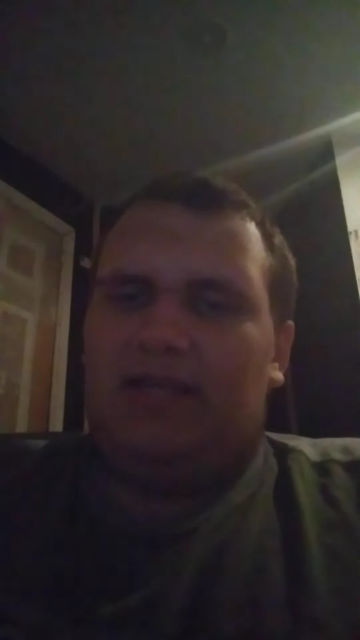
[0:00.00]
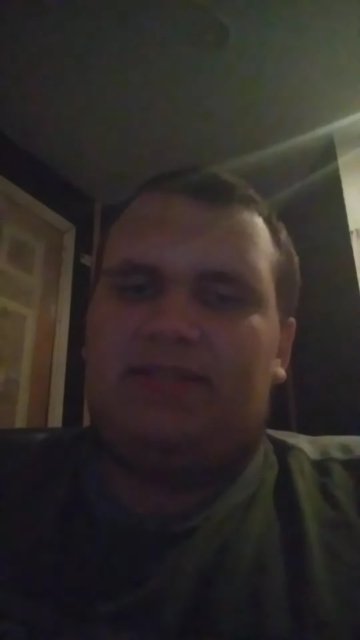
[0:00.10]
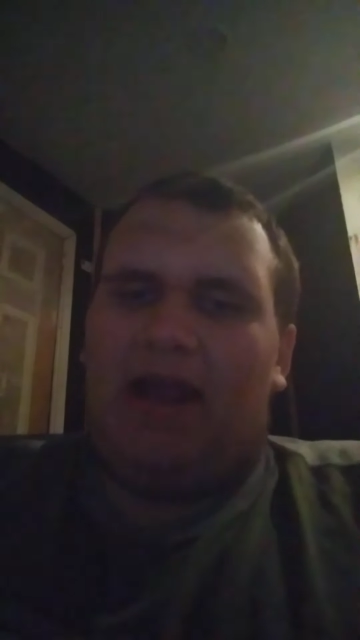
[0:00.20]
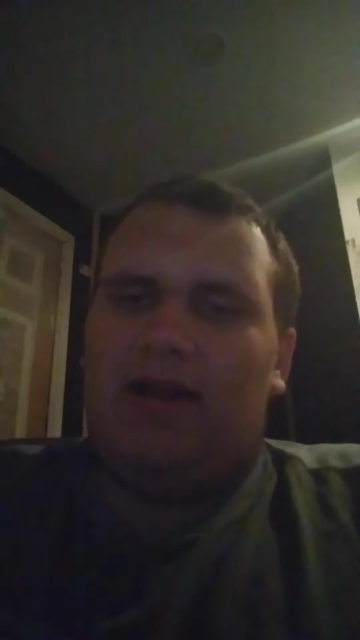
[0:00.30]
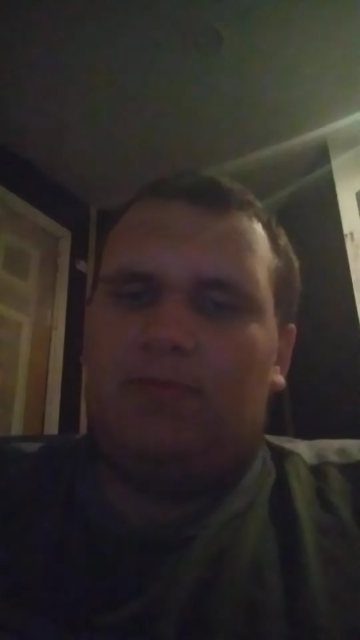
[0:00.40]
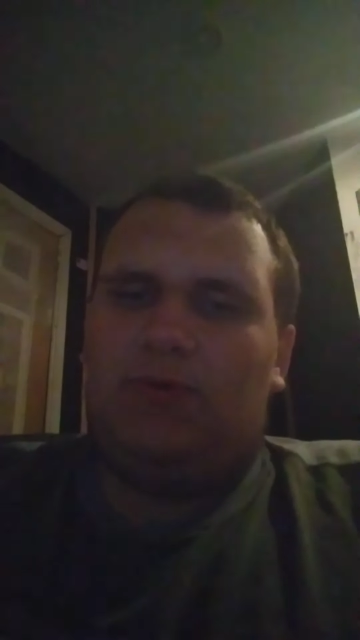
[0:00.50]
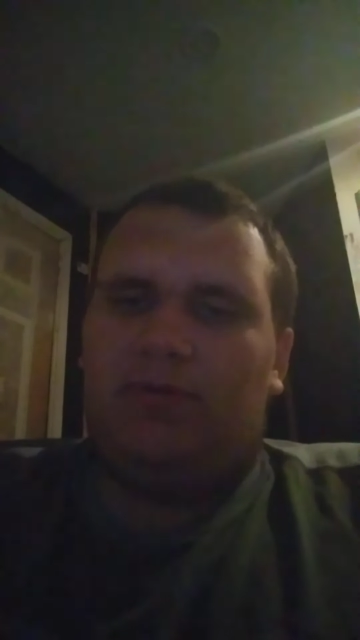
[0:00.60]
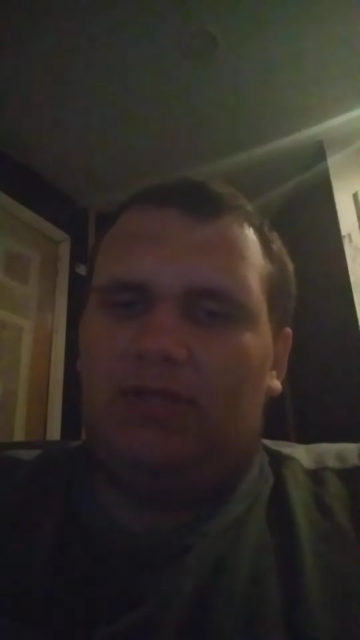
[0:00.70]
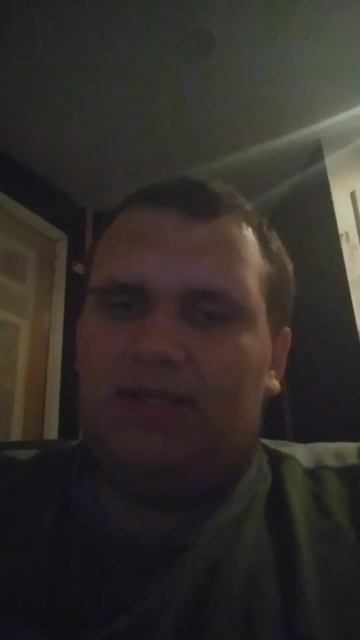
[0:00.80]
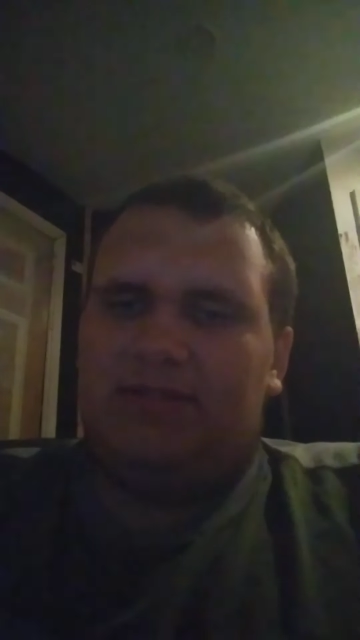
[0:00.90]

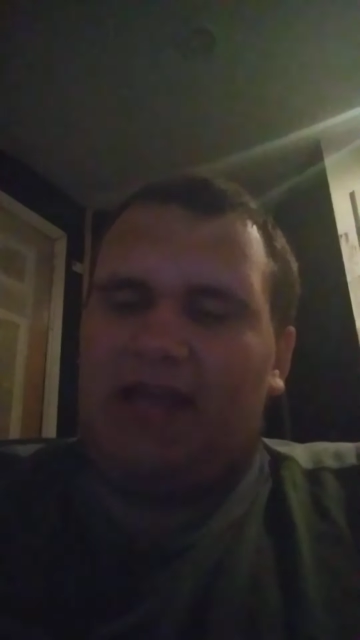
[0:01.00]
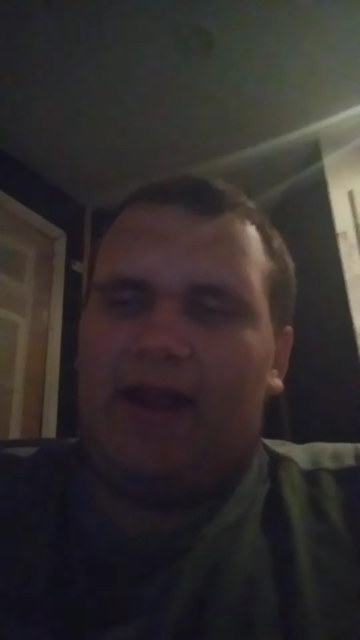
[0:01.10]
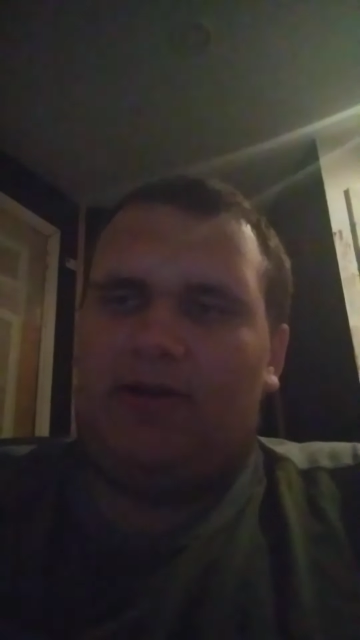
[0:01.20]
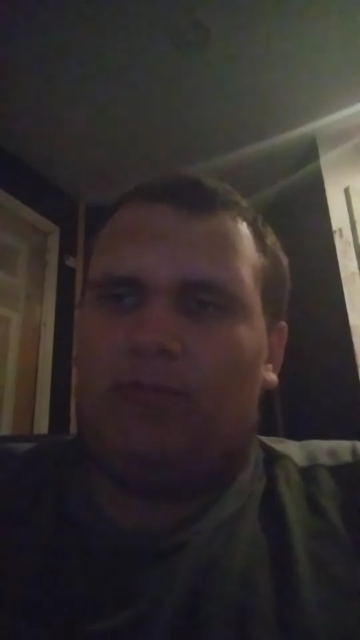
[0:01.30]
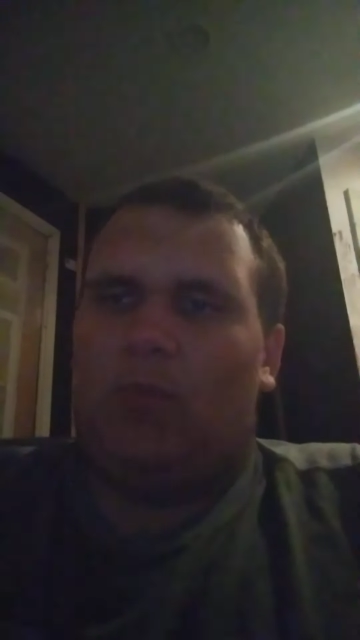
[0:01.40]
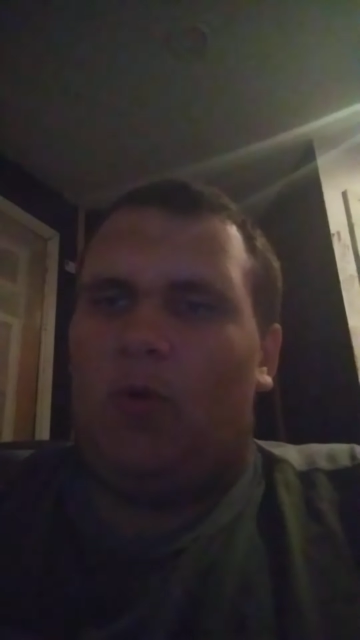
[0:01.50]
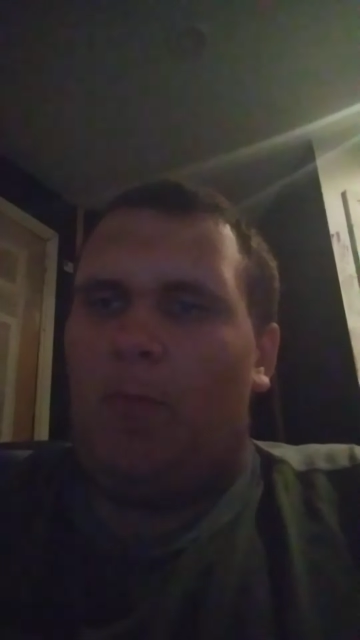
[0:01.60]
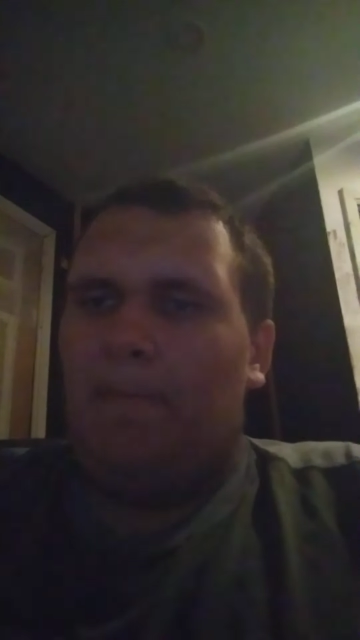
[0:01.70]
terrible, terrible.